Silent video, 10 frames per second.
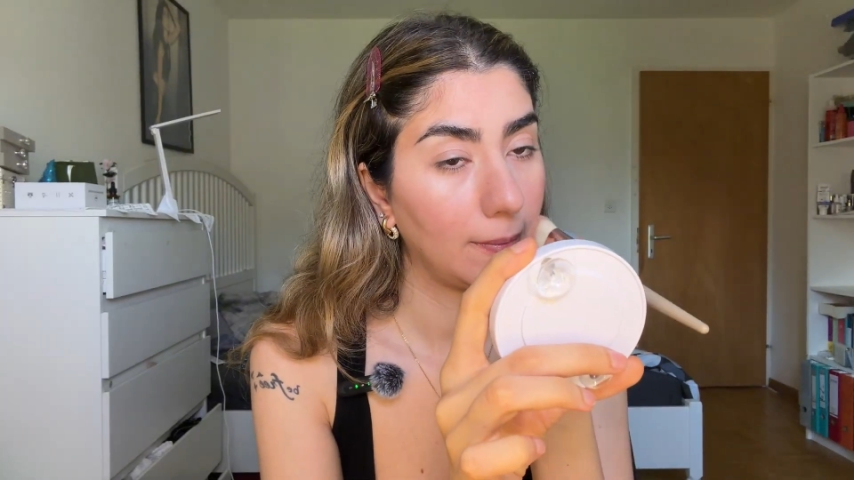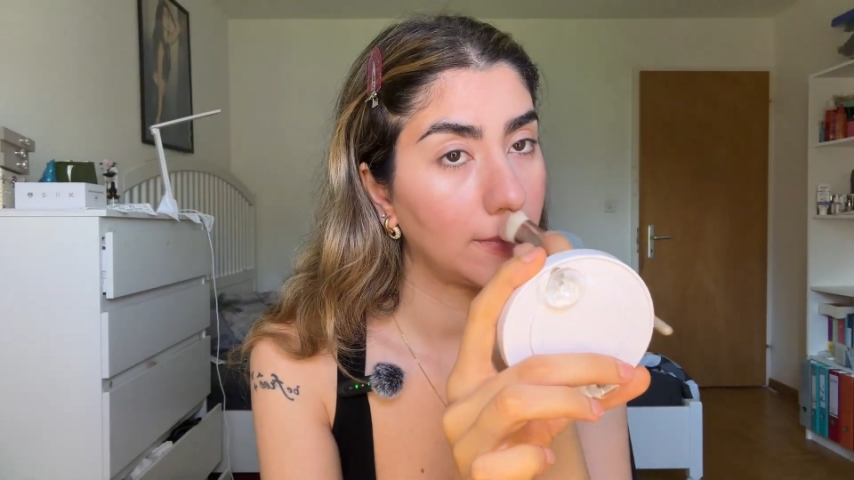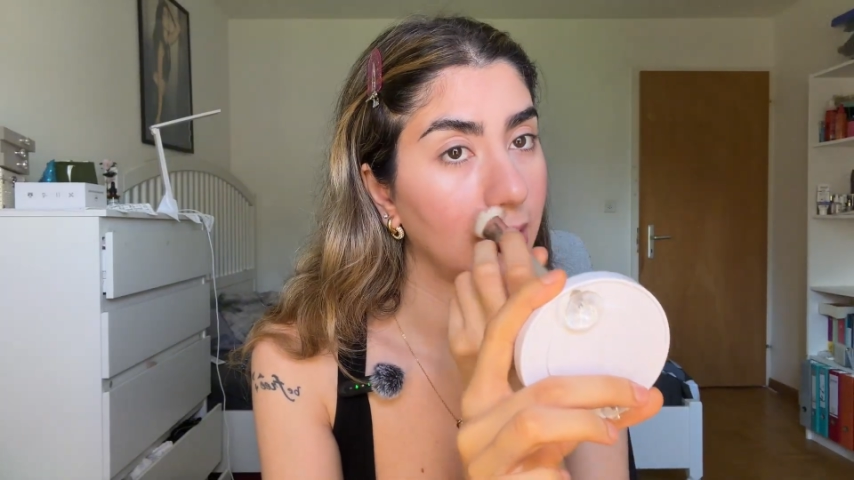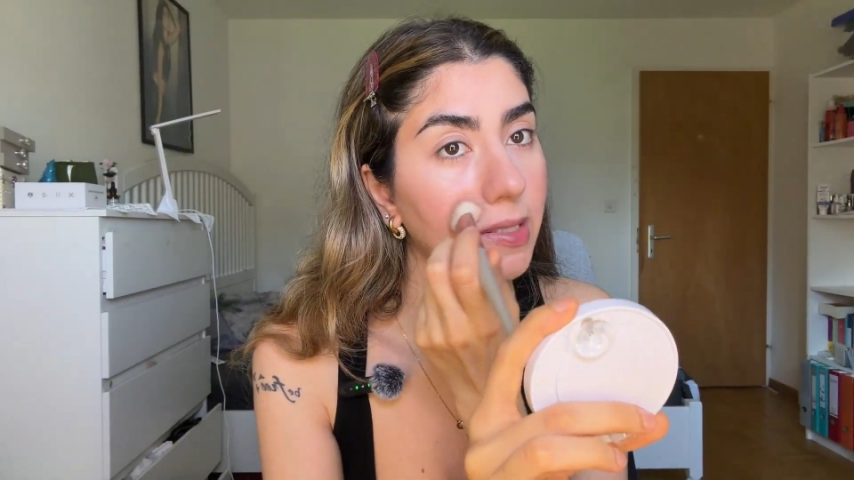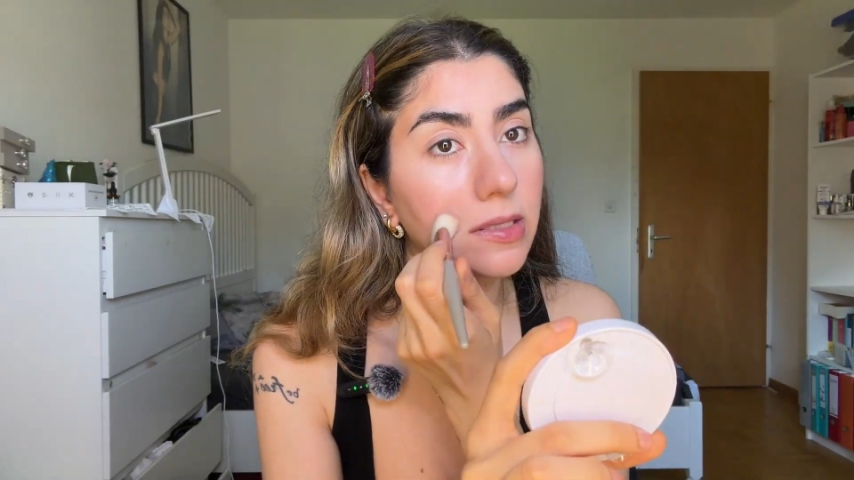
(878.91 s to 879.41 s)

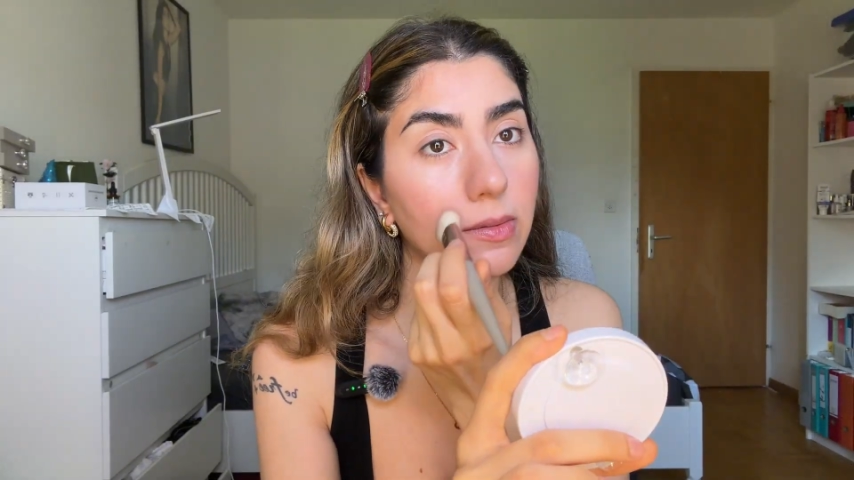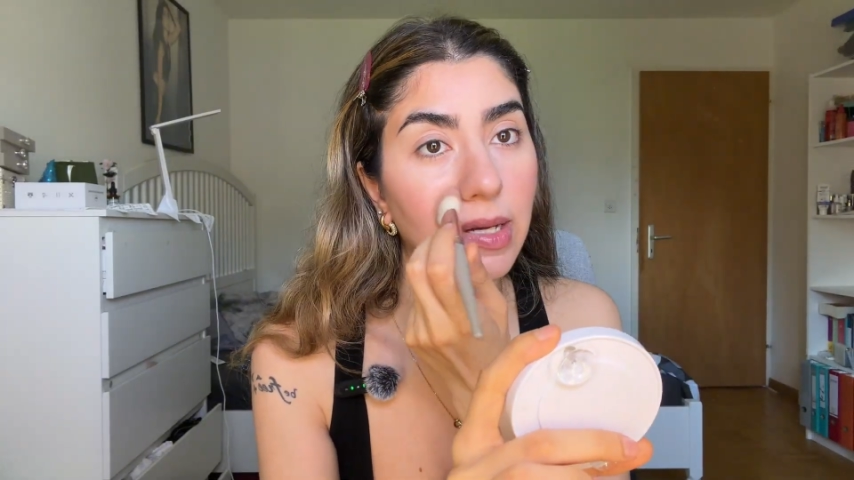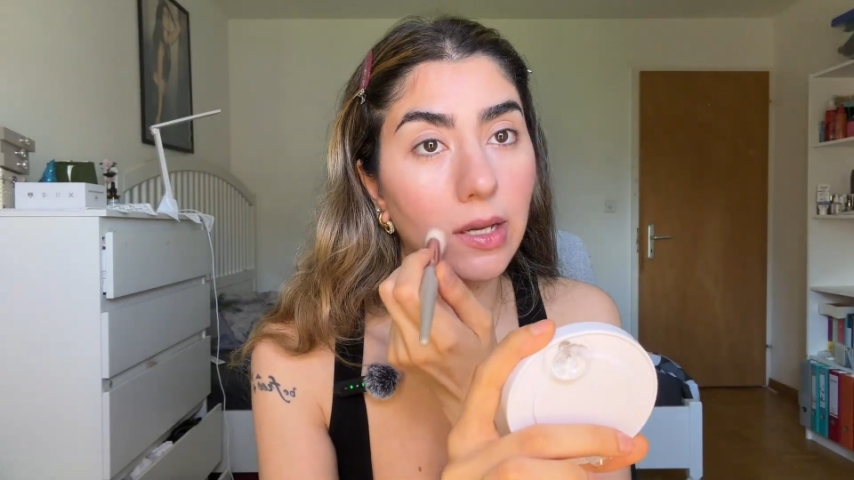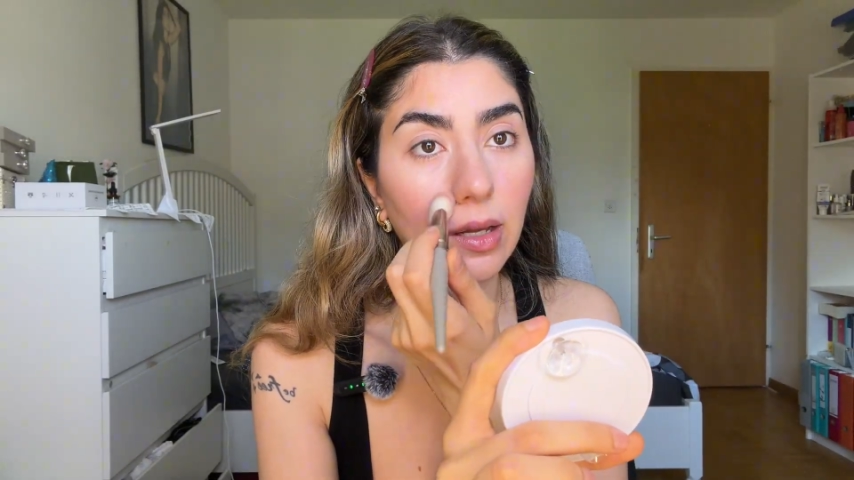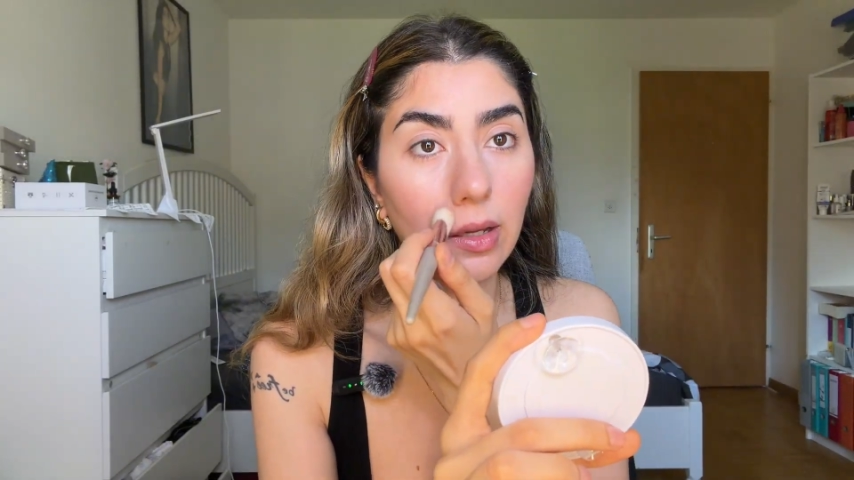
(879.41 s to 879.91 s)
next to
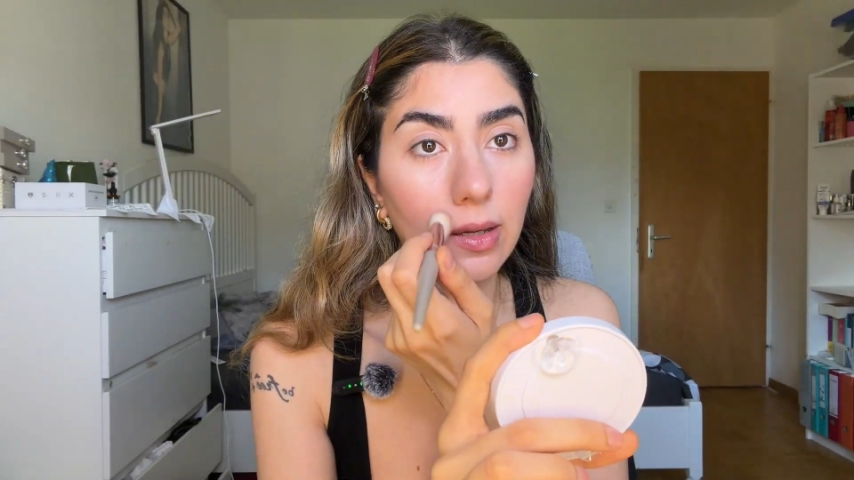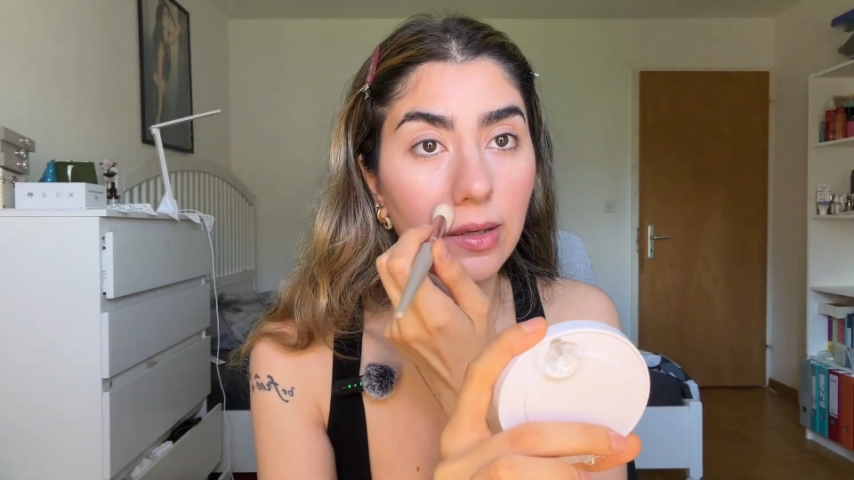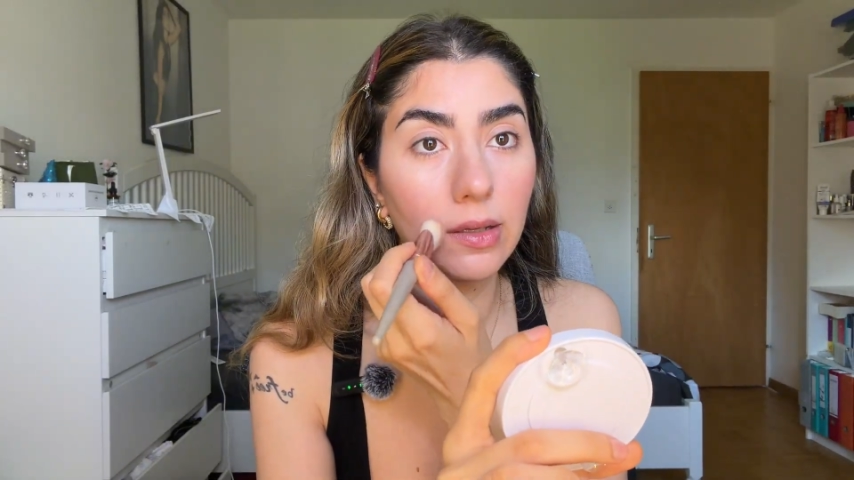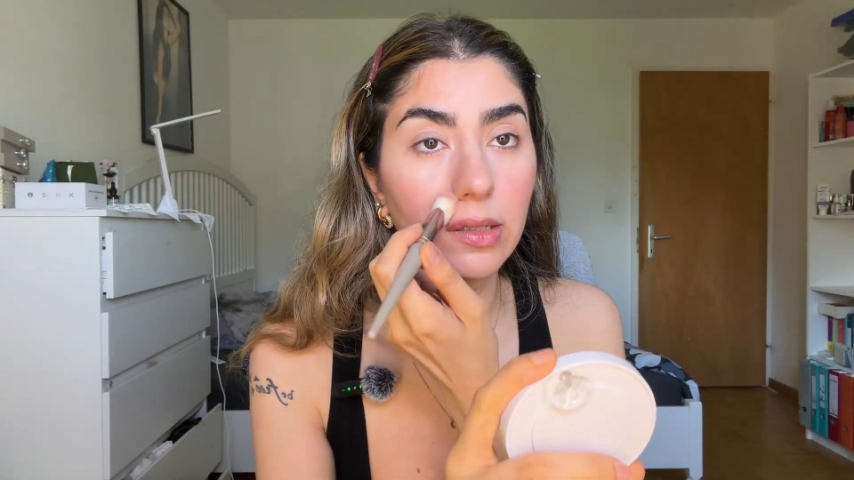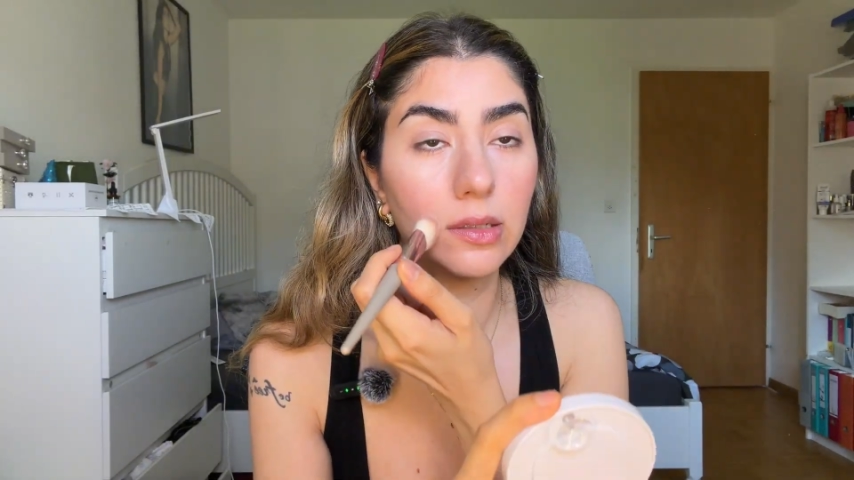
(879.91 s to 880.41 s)
my
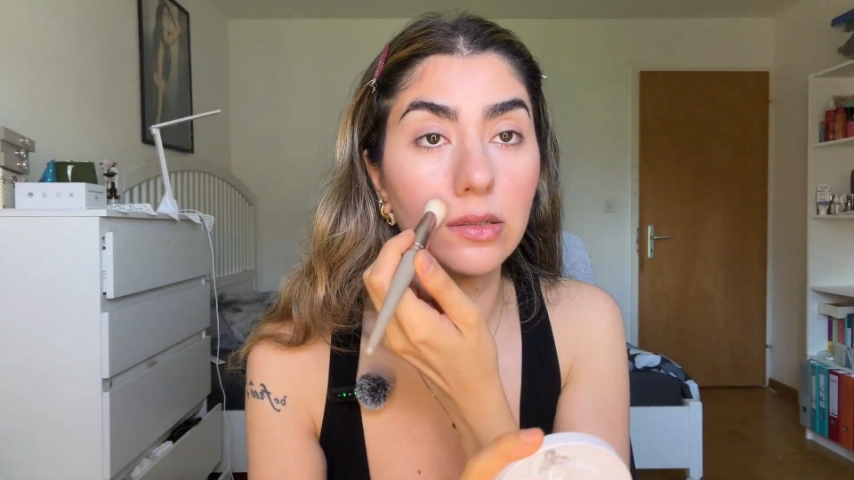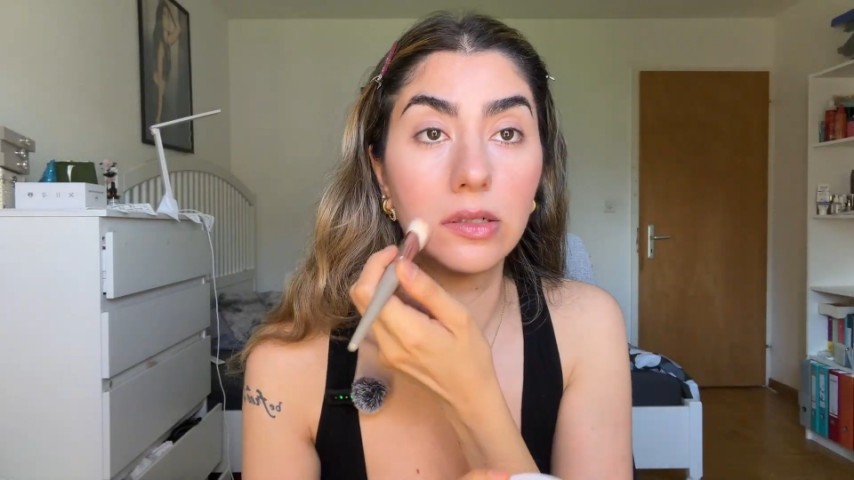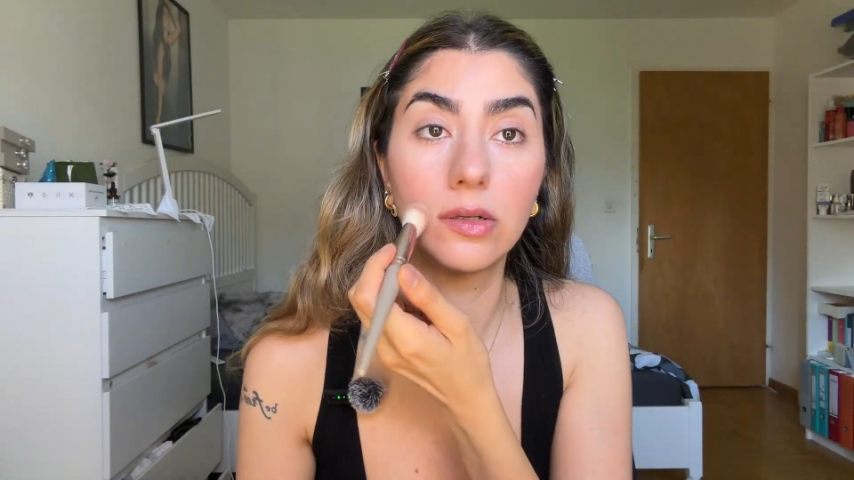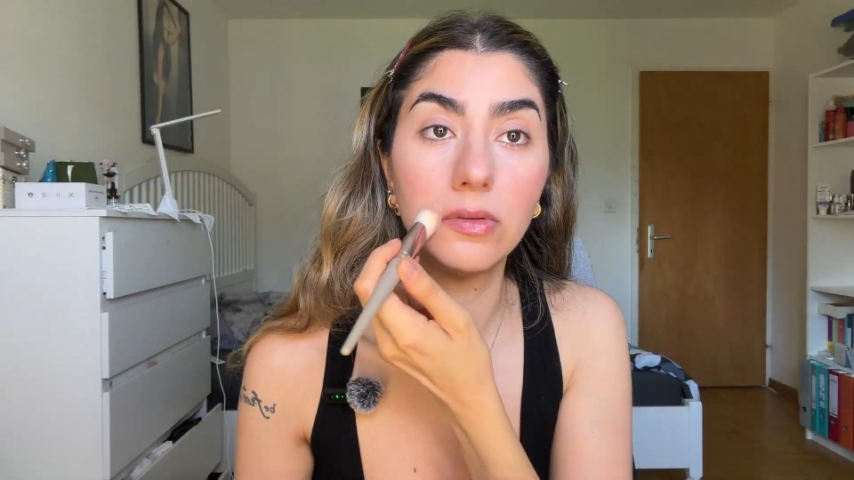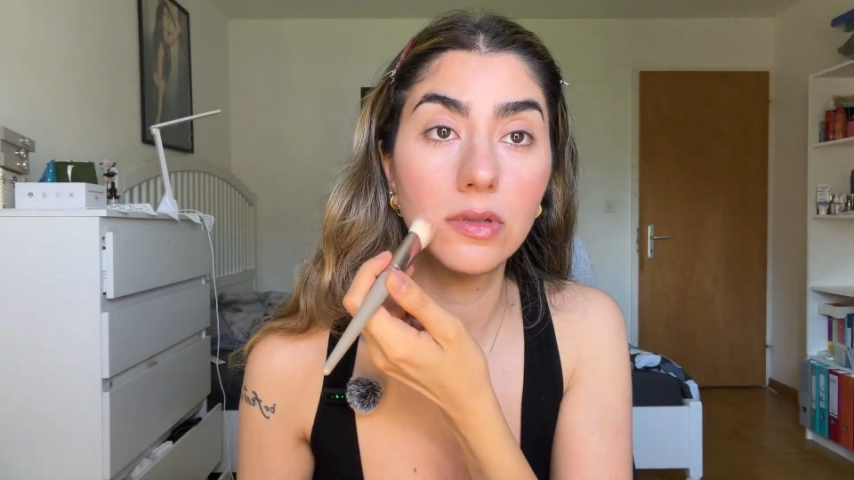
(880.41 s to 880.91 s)

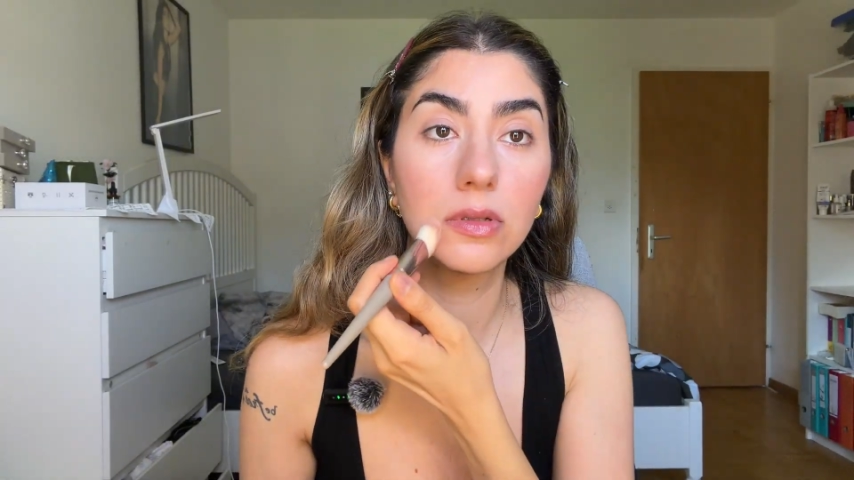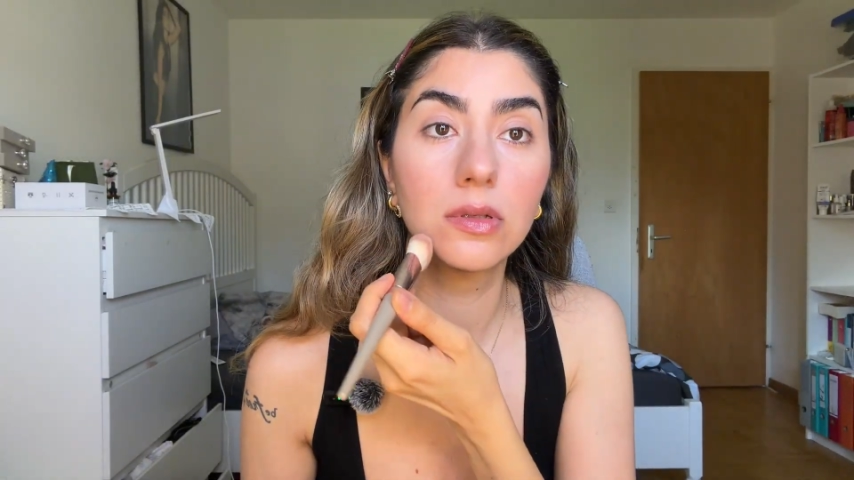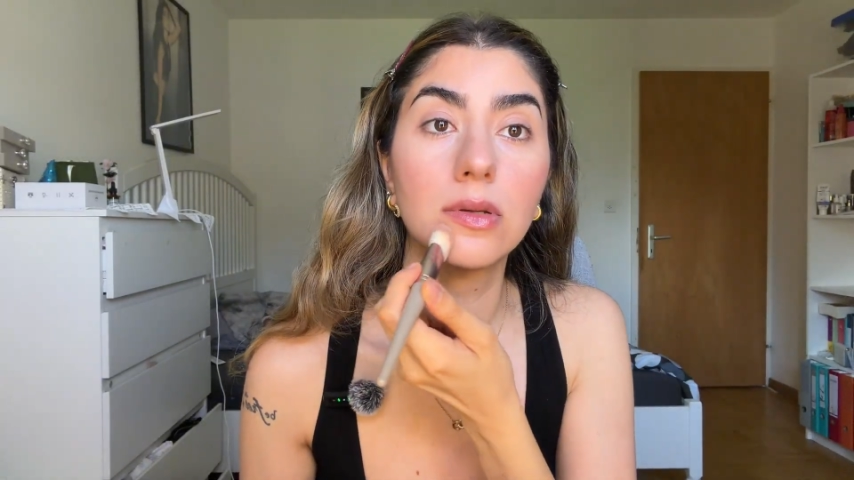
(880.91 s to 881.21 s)
nose